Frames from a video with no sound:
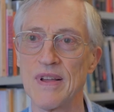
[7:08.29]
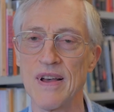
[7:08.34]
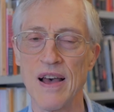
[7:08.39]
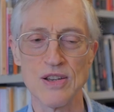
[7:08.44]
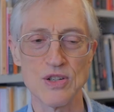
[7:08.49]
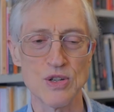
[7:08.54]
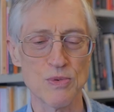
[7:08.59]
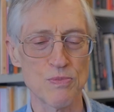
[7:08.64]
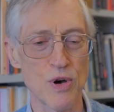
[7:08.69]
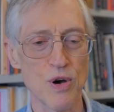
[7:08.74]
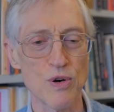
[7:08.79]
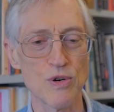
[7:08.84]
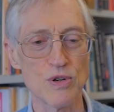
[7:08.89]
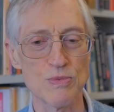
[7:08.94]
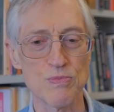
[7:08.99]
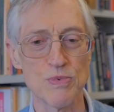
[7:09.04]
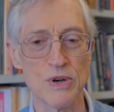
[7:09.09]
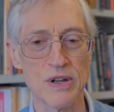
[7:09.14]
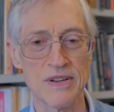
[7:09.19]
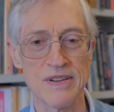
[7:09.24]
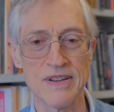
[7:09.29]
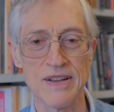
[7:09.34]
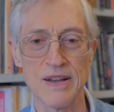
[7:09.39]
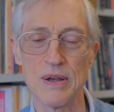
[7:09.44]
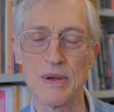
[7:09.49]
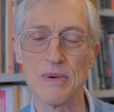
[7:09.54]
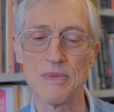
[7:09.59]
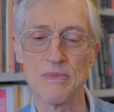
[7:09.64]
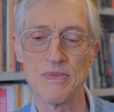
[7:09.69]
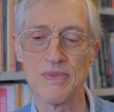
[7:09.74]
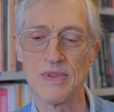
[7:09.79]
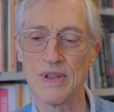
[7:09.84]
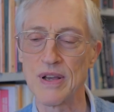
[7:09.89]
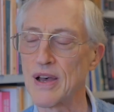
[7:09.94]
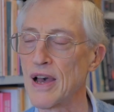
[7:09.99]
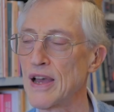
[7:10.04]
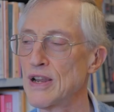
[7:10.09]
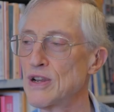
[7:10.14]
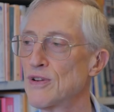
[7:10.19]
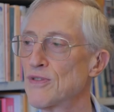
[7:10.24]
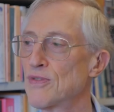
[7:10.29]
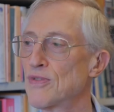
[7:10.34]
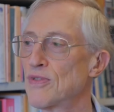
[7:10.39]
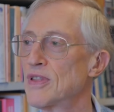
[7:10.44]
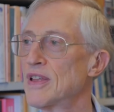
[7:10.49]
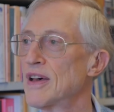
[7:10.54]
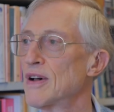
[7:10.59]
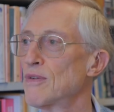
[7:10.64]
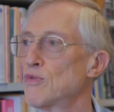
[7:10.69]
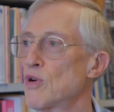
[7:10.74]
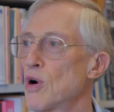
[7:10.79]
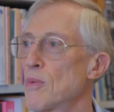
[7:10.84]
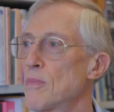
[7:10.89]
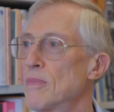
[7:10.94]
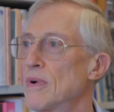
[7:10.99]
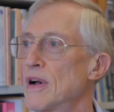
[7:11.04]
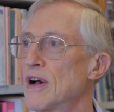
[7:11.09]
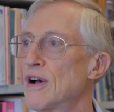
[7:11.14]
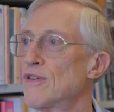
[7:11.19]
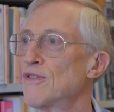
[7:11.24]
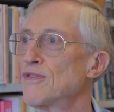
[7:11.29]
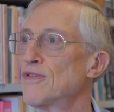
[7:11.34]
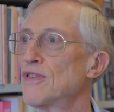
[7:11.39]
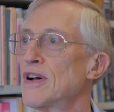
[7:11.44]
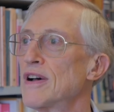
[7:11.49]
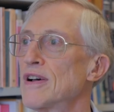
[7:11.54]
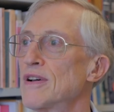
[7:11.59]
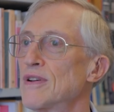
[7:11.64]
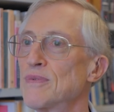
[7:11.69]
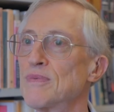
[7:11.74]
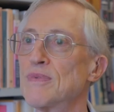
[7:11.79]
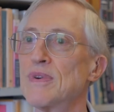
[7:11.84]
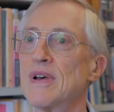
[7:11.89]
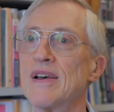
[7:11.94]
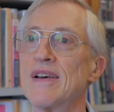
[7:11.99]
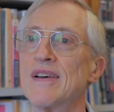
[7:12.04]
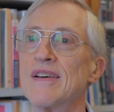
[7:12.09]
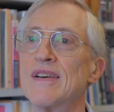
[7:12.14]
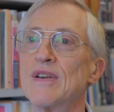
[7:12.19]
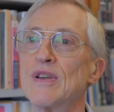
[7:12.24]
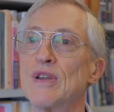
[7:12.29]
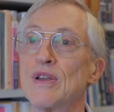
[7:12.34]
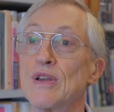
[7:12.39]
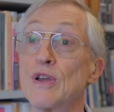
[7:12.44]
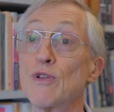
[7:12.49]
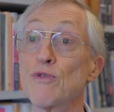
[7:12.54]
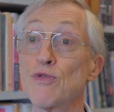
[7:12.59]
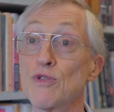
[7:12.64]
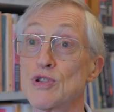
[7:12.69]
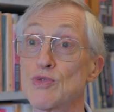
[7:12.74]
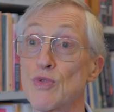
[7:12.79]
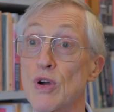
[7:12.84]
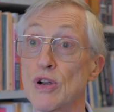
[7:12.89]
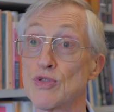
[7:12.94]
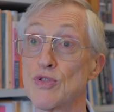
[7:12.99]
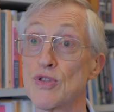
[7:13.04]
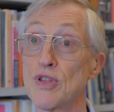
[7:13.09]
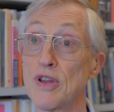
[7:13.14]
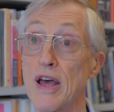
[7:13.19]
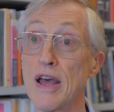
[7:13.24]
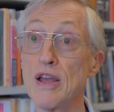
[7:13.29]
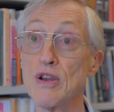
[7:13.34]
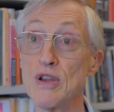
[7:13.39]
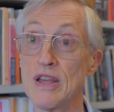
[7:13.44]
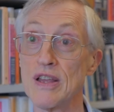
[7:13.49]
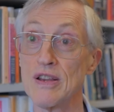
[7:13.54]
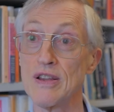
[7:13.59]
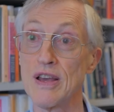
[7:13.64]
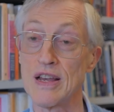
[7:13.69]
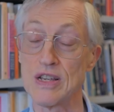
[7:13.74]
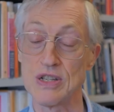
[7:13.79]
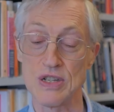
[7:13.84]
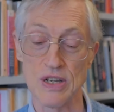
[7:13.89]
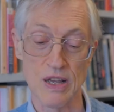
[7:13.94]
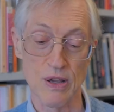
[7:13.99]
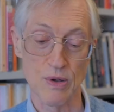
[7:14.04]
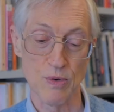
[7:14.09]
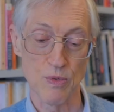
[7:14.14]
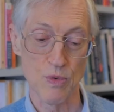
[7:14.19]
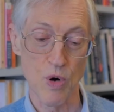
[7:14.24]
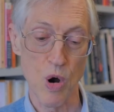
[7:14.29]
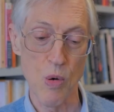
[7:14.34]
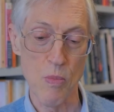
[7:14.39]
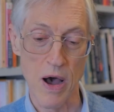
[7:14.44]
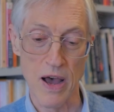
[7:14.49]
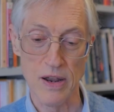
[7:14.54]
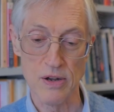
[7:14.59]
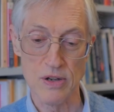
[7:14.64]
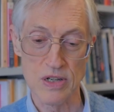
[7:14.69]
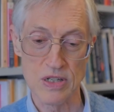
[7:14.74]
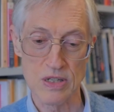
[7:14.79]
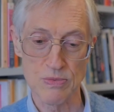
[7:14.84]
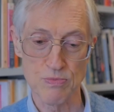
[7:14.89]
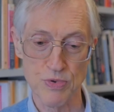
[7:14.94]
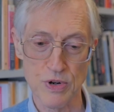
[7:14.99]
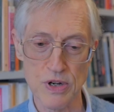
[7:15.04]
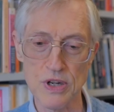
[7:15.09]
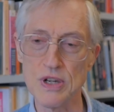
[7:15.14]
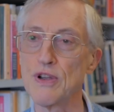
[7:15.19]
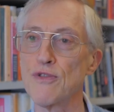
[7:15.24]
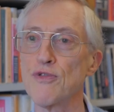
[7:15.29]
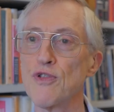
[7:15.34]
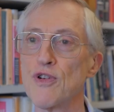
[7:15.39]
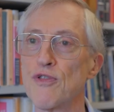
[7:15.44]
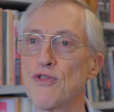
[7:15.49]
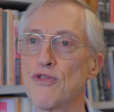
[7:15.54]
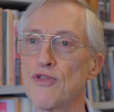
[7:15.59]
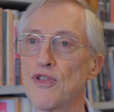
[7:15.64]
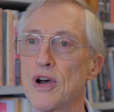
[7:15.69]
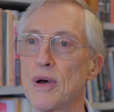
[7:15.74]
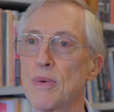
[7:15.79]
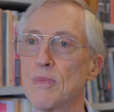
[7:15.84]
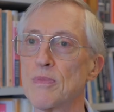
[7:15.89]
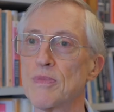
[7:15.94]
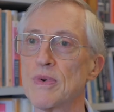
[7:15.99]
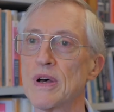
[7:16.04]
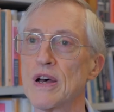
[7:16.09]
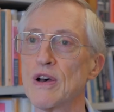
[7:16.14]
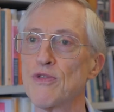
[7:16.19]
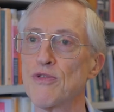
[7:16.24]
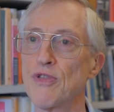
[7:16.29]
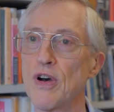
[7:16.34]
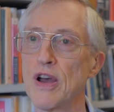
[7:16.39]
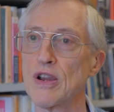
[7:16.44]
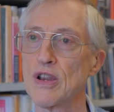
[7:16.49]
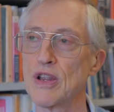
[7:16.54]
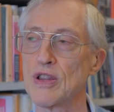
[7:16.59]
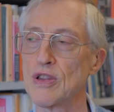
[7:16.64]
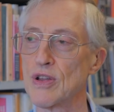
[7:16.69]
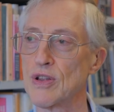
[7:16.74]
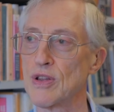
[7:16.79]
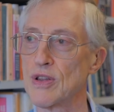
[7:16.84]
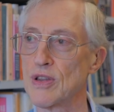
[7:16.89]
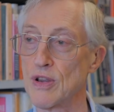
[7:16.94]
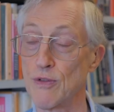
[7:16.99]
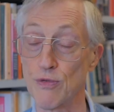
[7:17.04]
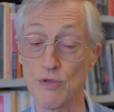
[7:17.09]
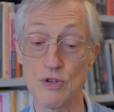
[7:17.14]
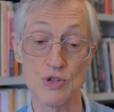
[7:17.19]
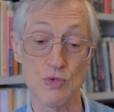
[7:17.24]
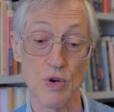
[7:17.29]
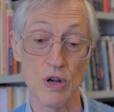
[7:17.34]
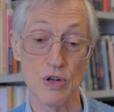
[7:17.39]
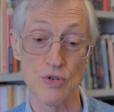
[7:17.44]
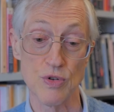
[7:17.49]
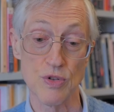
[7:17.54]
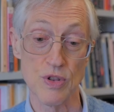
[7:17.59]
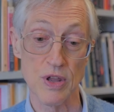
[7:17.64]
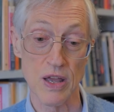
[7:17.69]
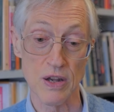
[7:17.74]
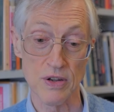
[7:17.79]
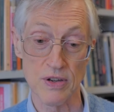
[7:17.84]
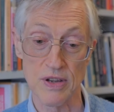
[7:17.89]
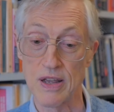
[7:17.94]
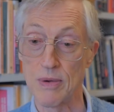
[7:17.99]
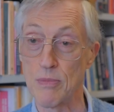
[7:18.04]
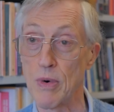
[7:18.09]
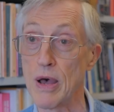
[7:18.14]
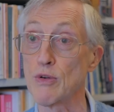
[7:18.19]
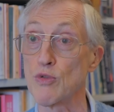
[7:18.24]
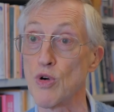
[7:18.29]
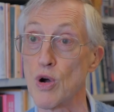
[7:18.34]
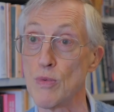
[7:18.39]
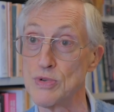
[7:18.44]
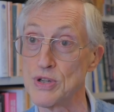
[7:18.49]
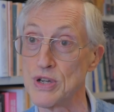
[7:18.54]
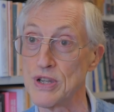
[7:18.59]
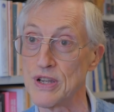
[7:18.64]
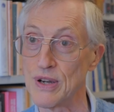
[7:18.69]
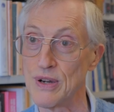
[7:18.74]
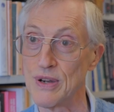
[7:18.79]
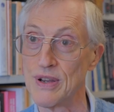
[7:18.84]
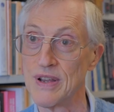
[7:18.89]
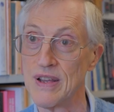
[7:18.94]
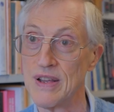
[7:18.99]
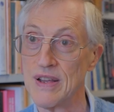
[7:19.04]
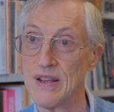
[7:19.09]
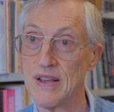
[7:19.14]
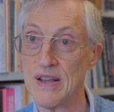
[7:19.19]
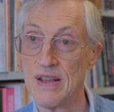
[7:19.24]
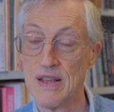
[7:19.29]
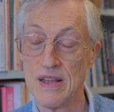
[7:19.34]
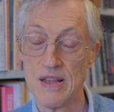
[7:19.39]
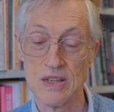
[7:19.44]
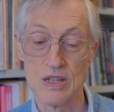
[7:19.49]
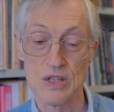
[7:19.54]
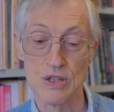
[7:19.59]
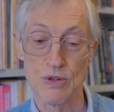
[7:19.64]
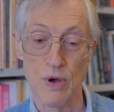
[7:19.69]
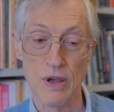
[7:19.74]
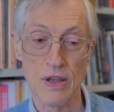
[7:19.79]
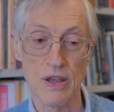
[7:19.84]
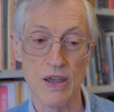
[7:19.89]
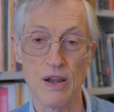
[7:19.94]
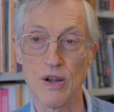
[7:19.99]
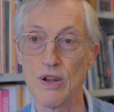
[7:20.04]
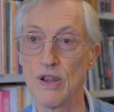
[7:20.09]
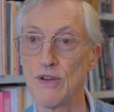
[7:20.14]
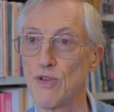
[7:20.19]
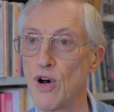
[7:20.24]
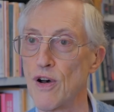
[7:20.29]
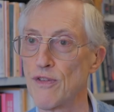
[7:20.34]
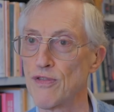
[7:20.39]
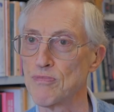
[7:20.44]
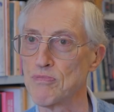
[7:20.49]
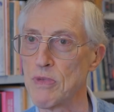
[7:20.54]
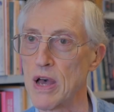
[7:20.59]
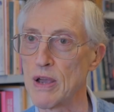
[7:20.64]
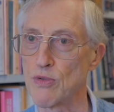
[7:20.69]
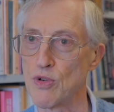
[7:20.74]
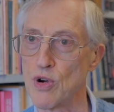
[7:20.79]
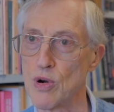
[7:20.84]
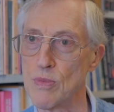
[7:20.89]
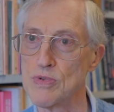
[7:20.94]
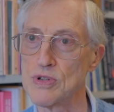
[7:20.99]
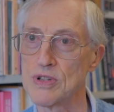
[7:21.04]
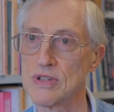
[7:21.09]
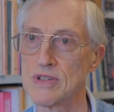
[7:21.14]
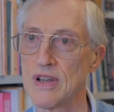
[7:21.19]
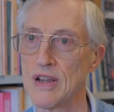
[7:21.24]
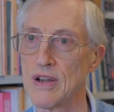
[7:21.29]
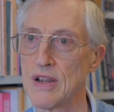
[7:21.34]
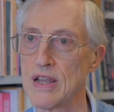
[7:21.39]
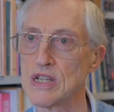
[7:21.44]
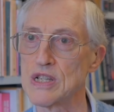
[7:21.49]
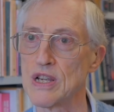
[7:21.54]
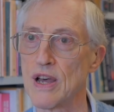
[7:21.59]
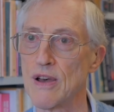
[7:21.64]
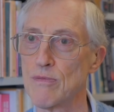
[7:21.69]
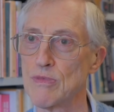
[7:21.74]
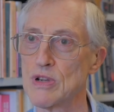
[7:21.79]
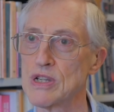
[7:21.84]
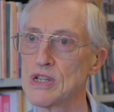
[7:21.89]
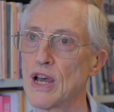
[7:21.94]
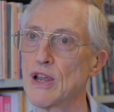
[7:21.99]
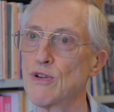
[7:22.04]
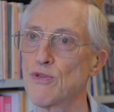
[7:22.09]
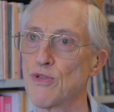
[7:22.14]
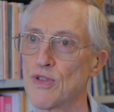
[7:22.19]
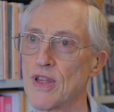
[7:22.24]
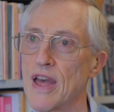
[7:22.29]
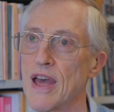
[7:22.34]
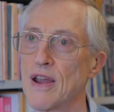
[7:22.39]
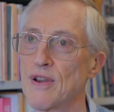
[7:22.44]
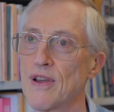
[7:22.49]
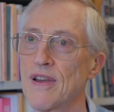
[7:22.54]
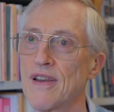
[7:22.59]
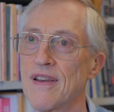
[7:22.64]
I suppose, but the kind of infrastructure that I need as a robot is pretty different from finding the infrastructure that microbes need. So I can't live off microbes unless I'm designed for that.